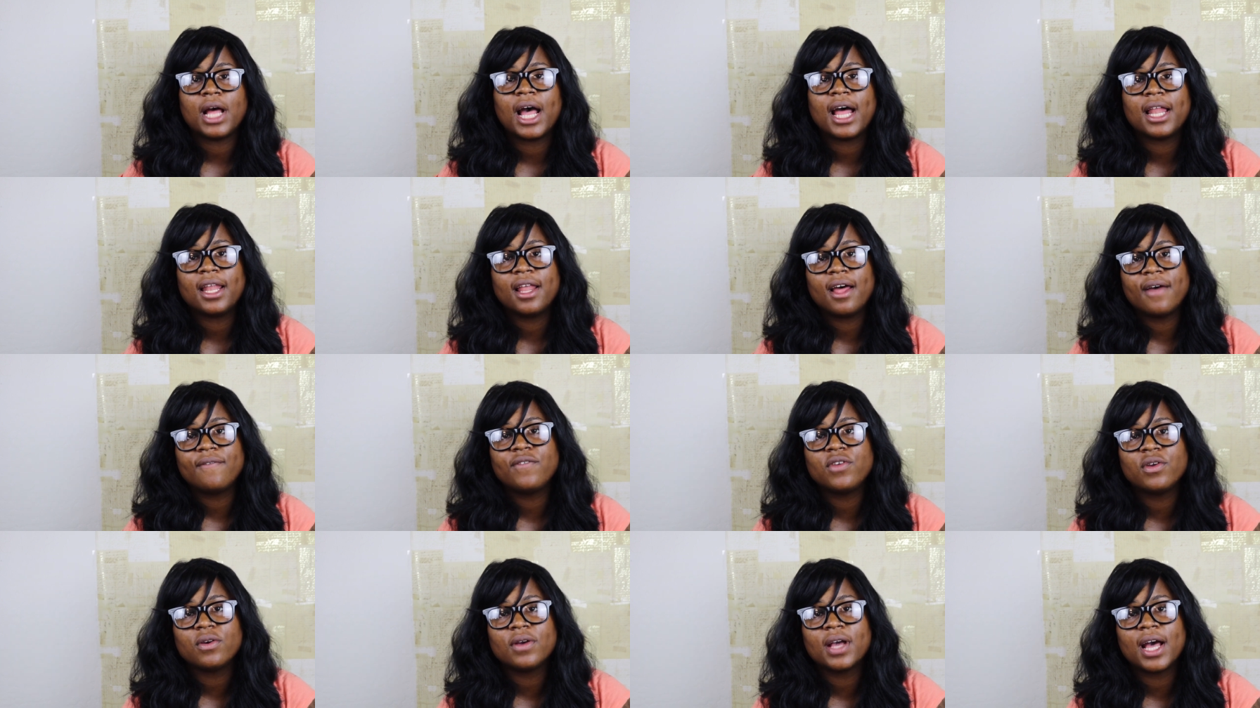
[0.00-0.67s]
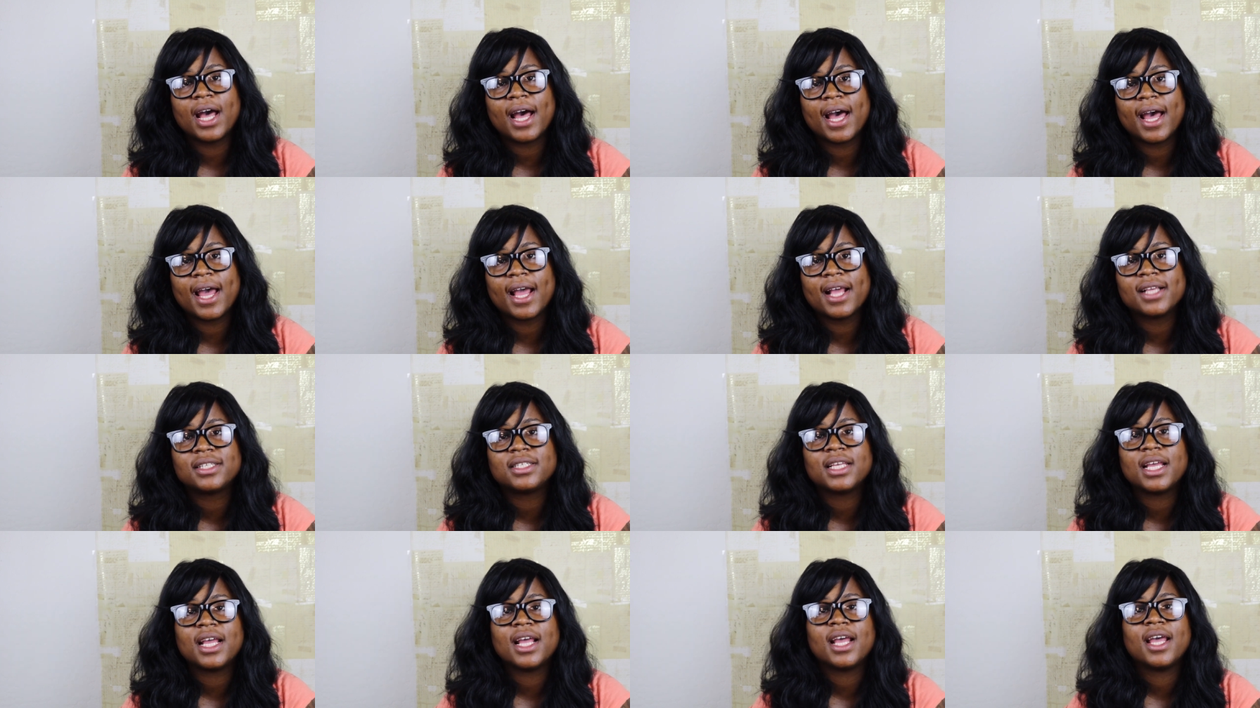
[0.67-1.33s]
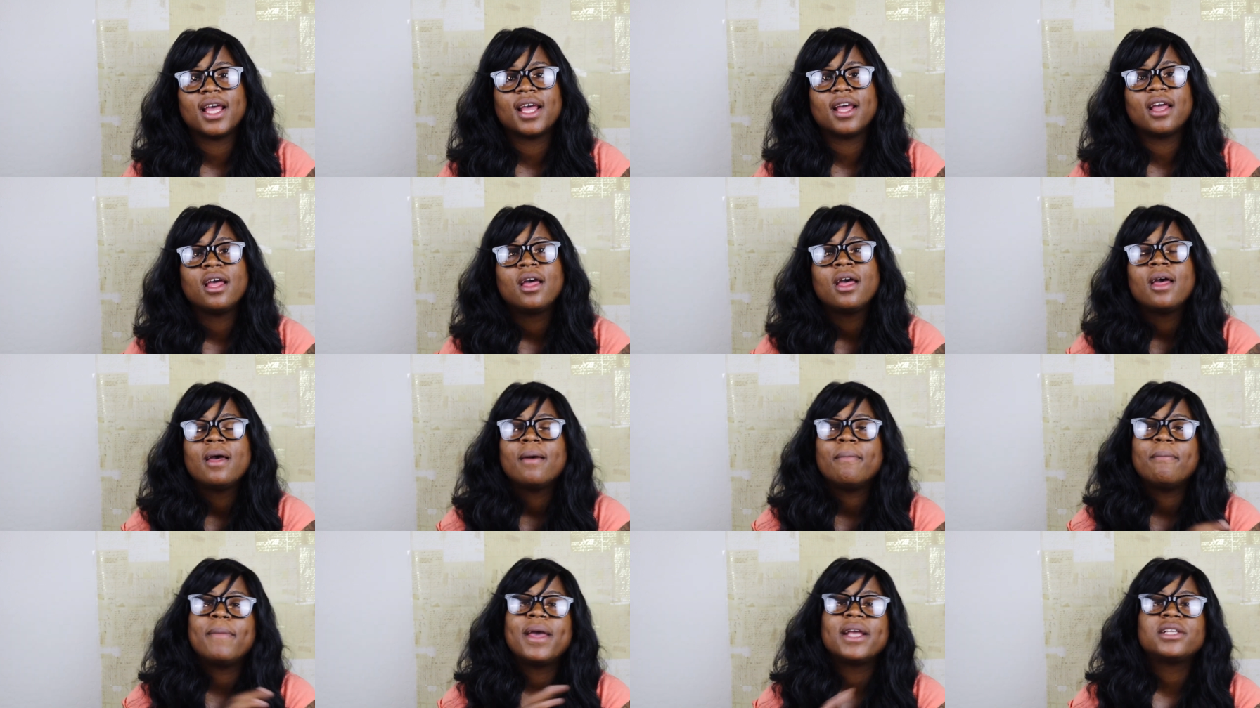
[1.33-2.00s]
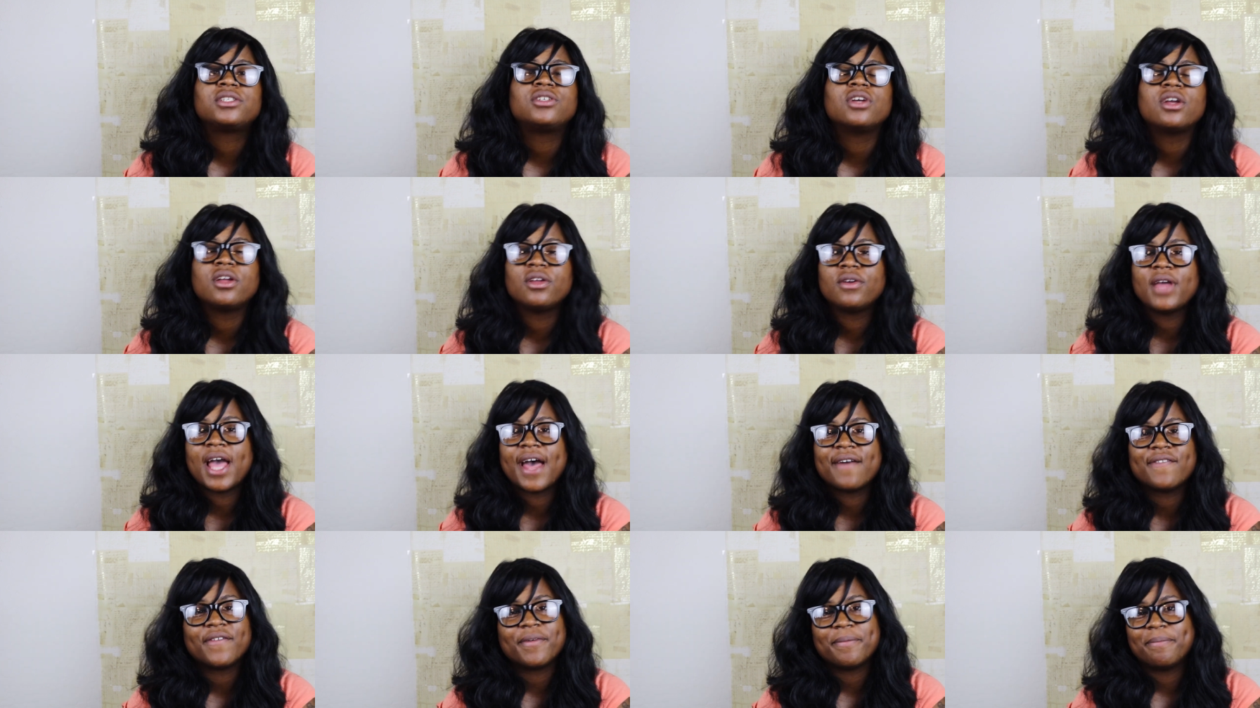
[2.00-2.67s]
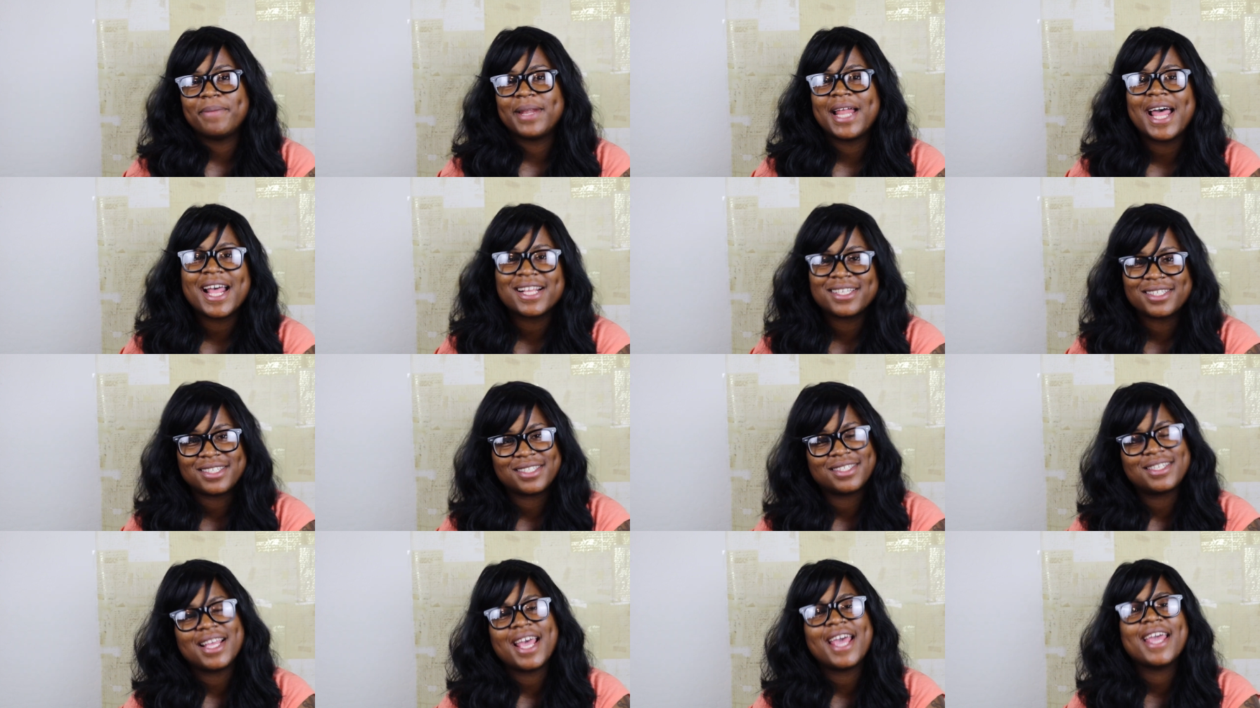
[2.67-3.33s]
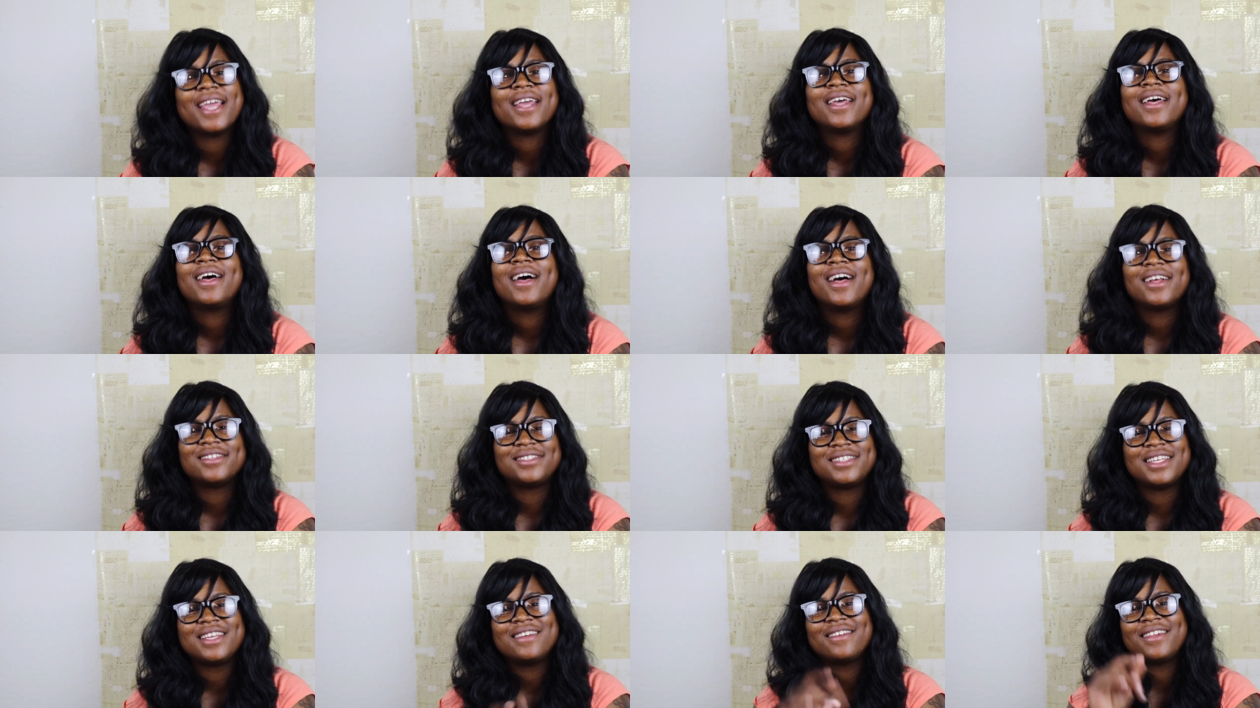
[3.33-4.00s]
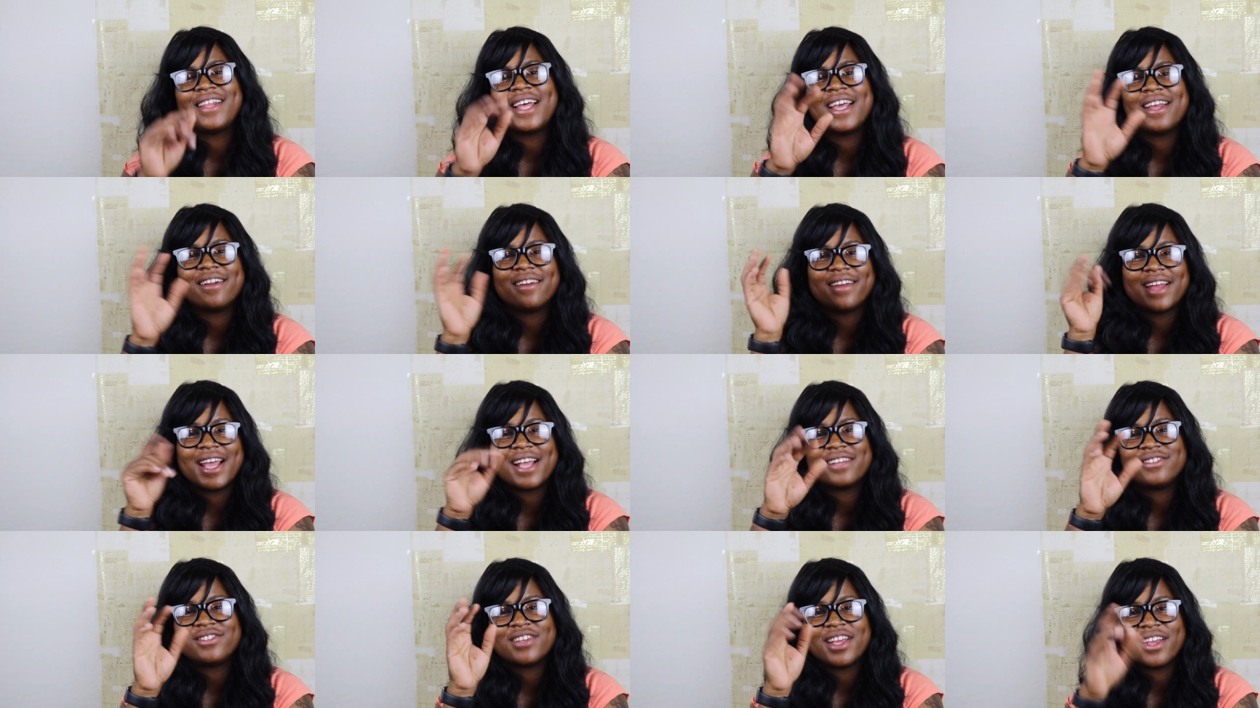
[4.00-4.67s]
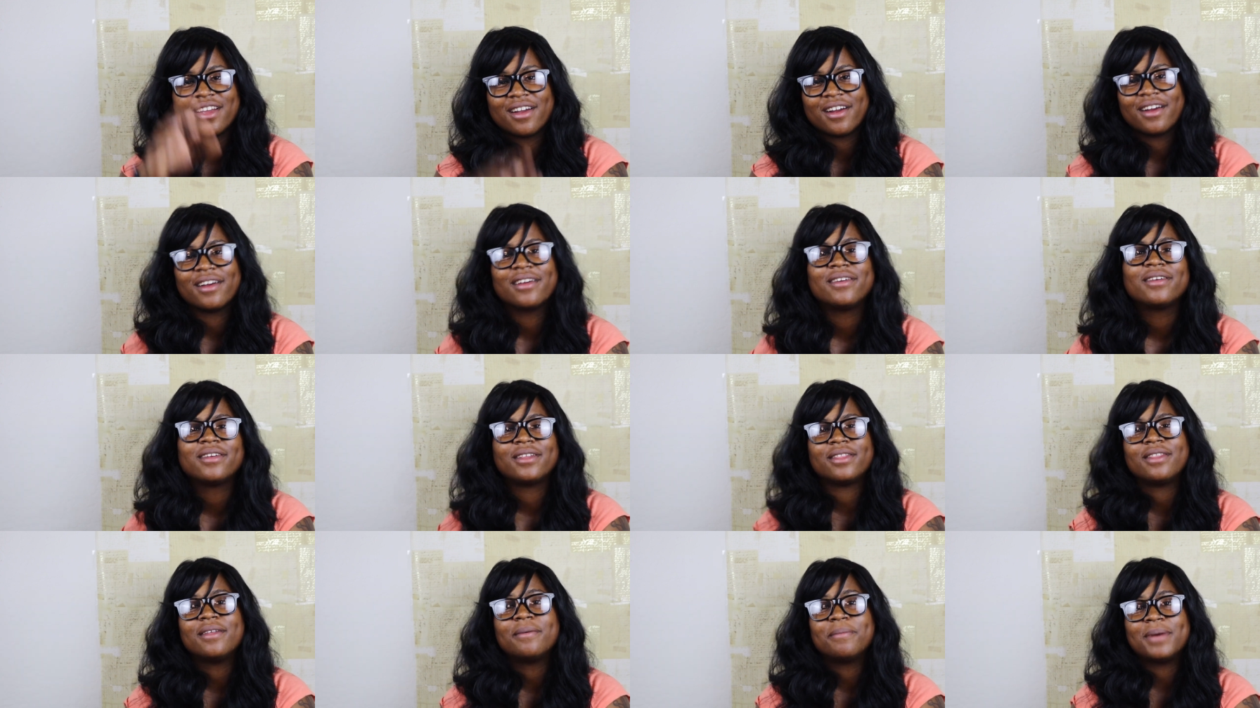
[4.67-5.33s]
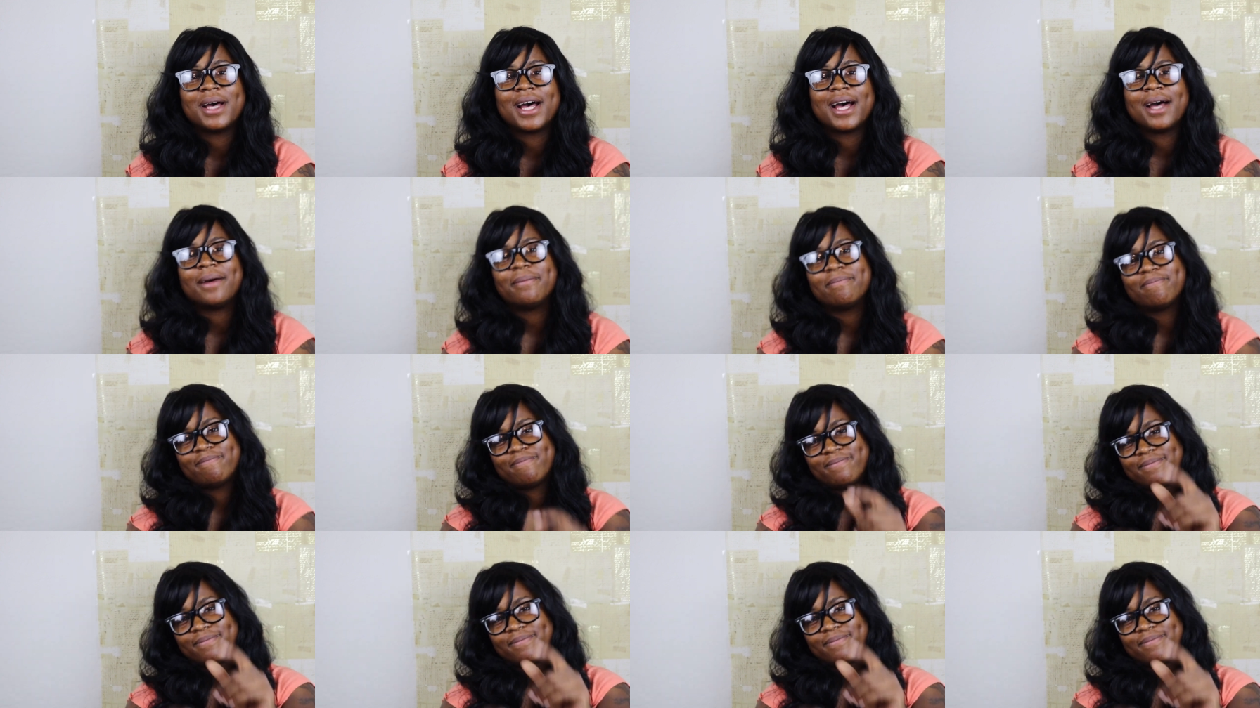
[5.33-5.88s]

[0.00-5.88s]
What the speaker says: I love you guys, and make sure you have a blessed day. See you later. SJR, the mob.